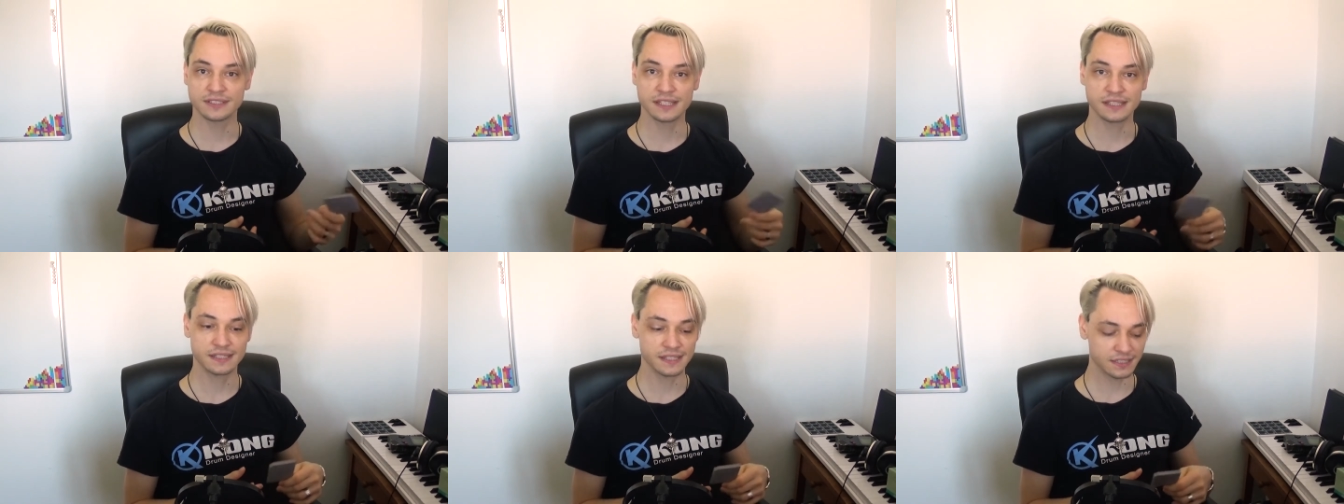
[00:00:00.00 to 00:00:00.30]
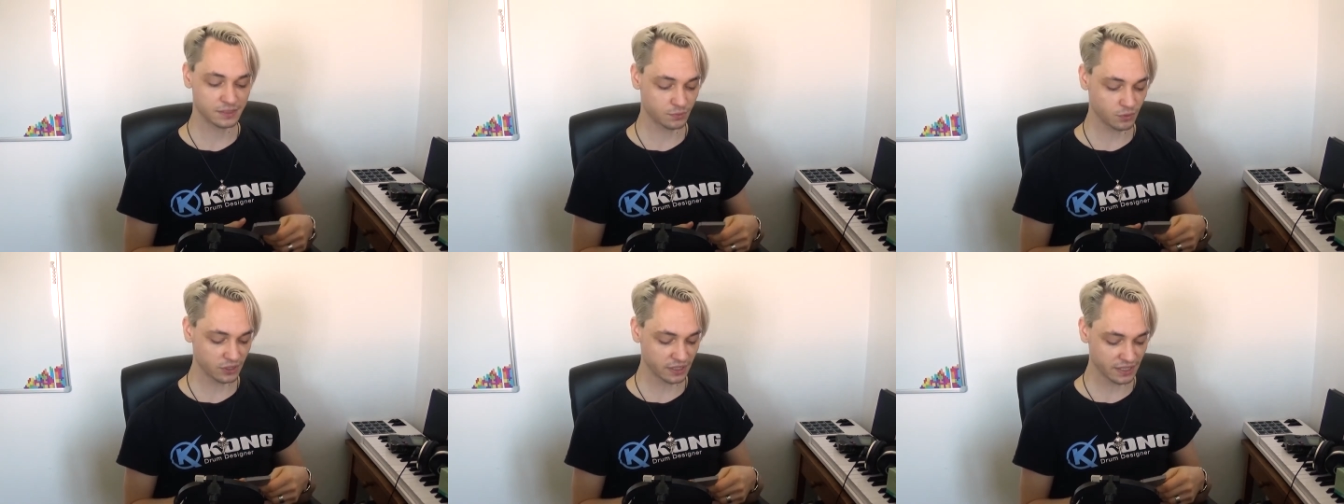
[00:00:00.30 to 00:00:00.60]
that
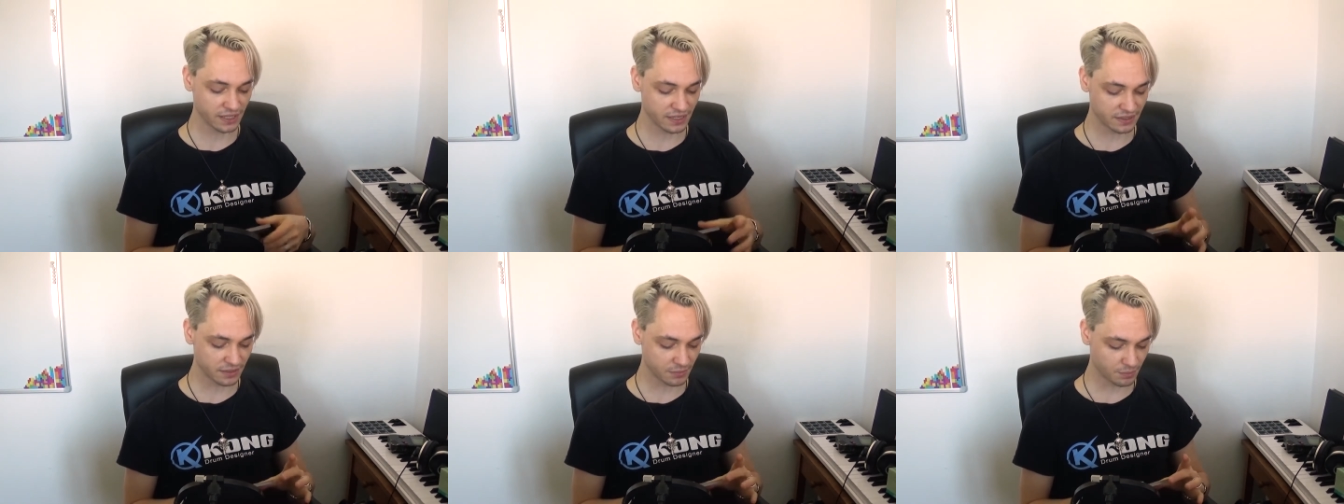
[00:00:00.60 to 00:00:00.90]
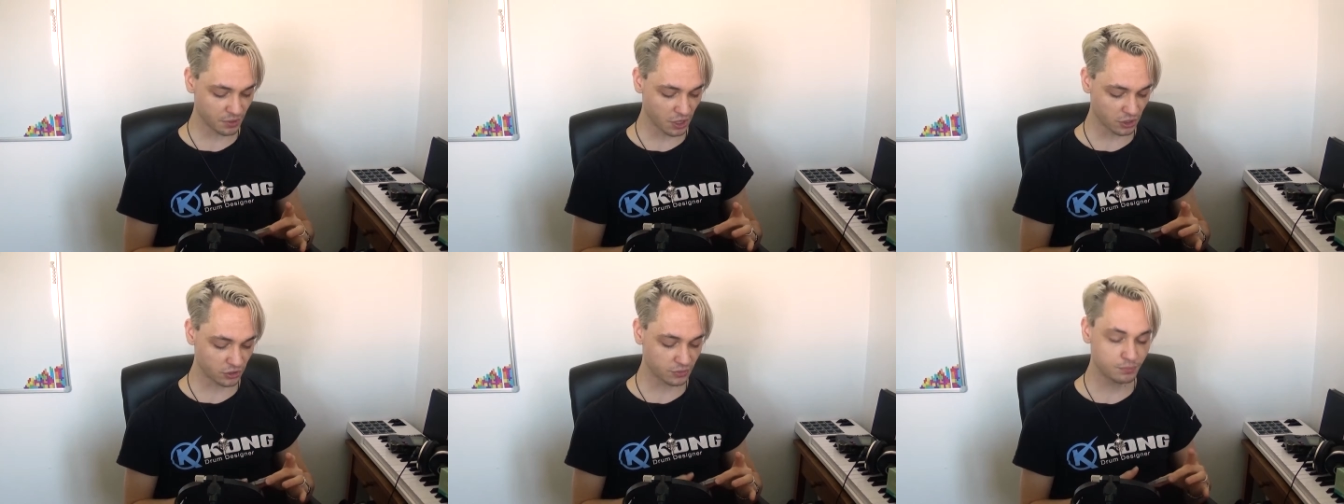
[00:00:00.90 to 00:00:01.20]
this one is
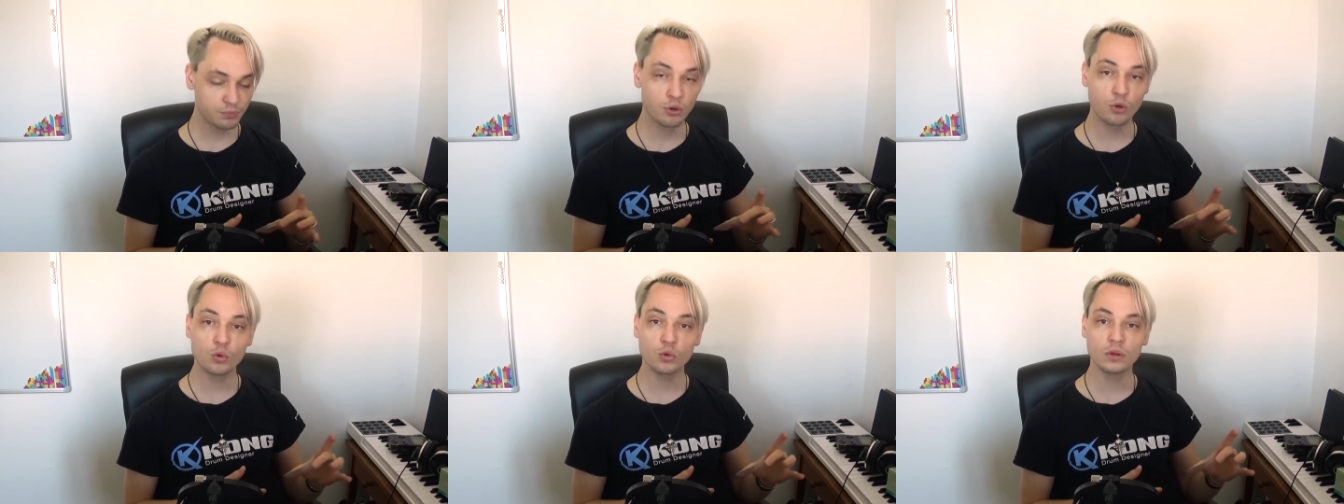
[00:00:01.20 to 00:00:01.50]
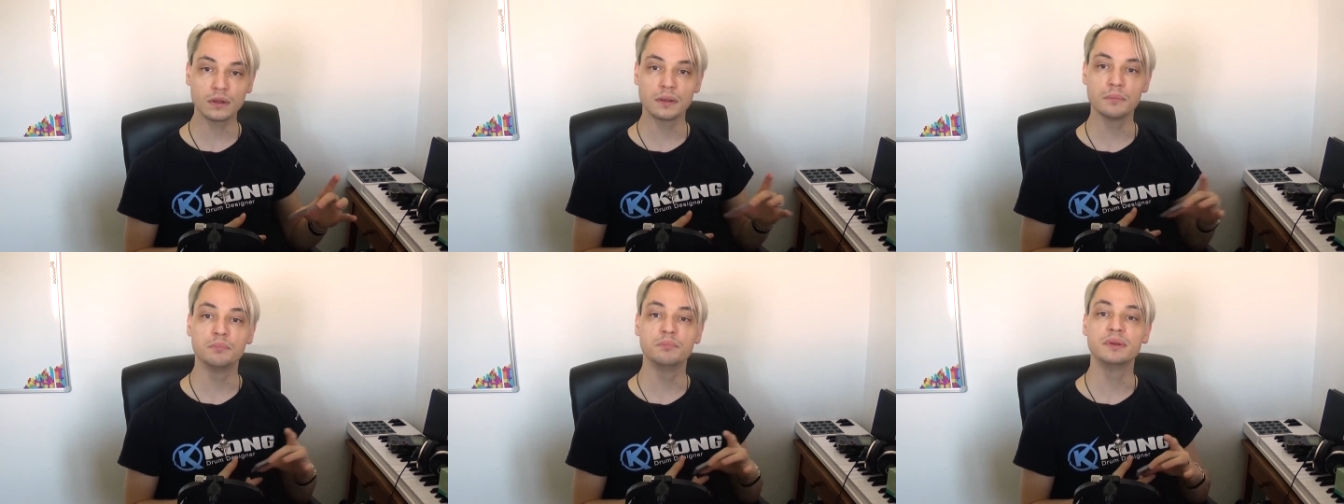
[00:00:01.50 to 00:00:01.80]
about
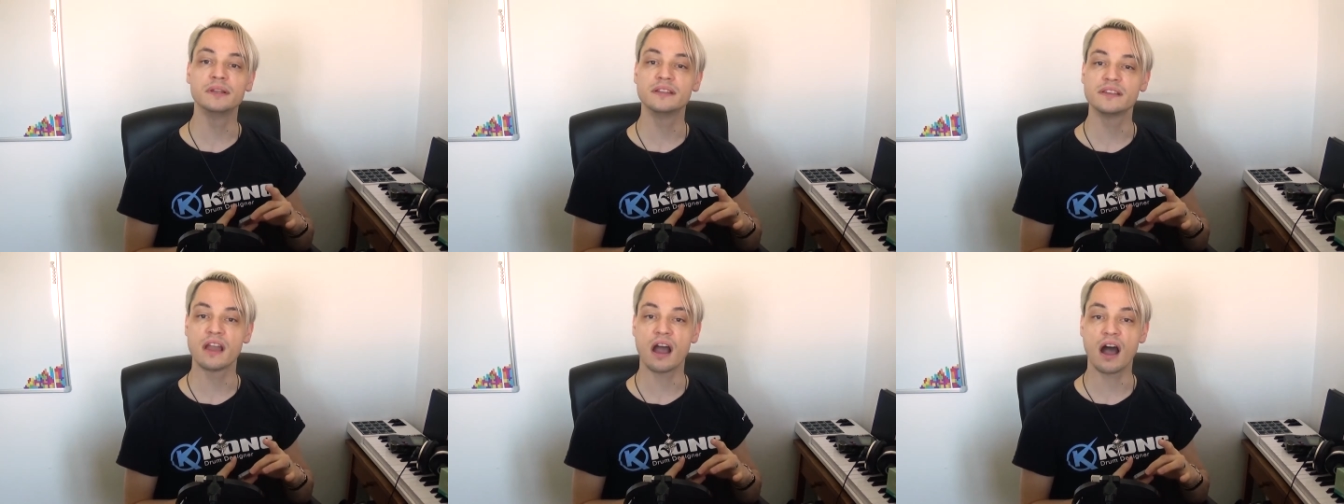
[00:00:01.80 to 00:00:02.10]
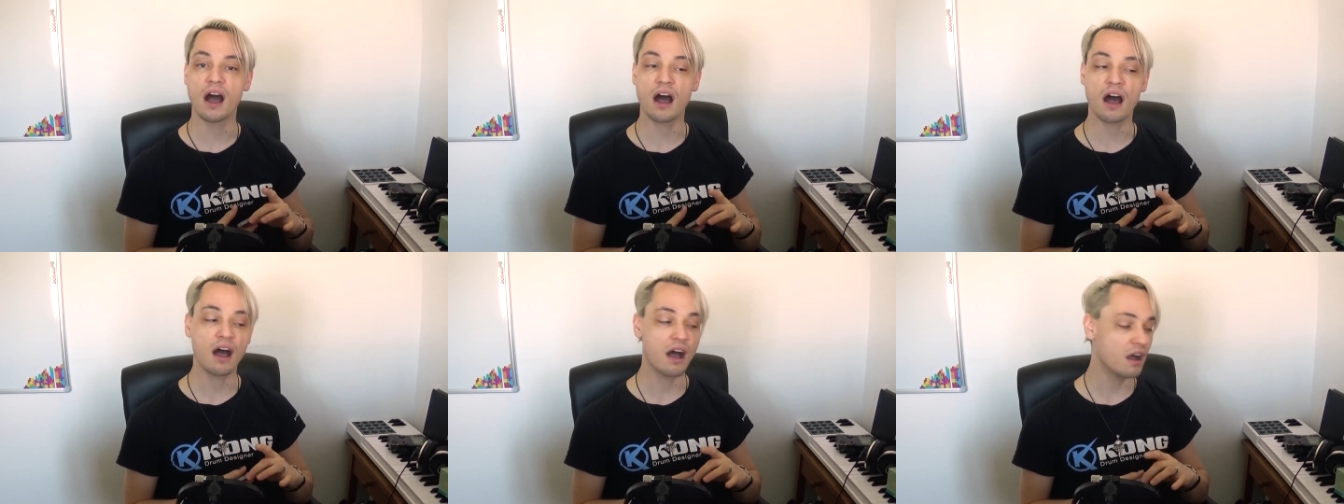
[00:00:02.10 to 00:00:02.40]
pool
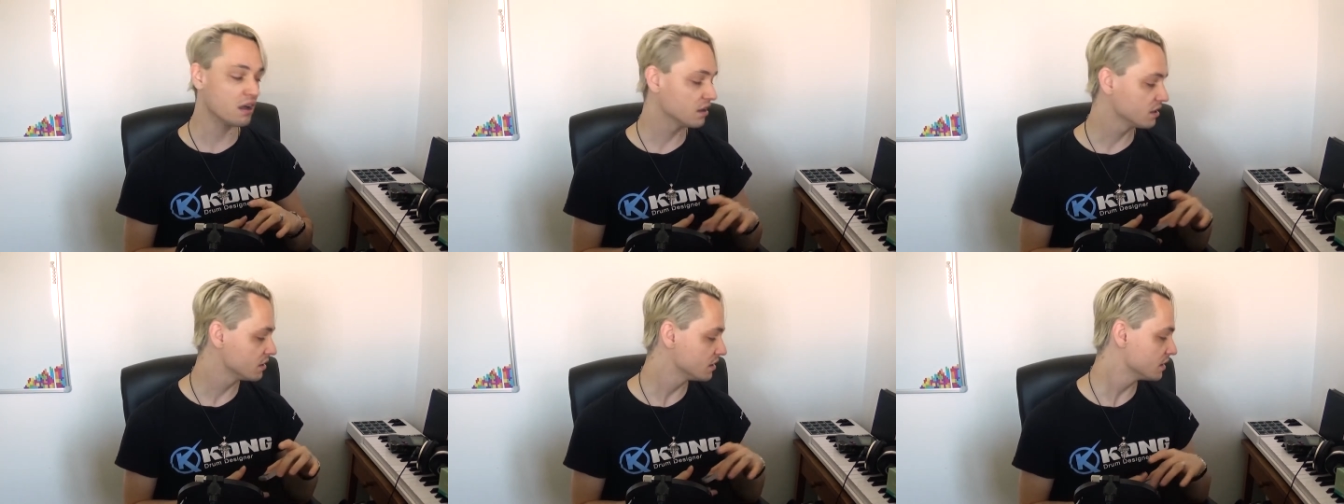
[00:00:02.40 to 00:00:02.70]
billiard.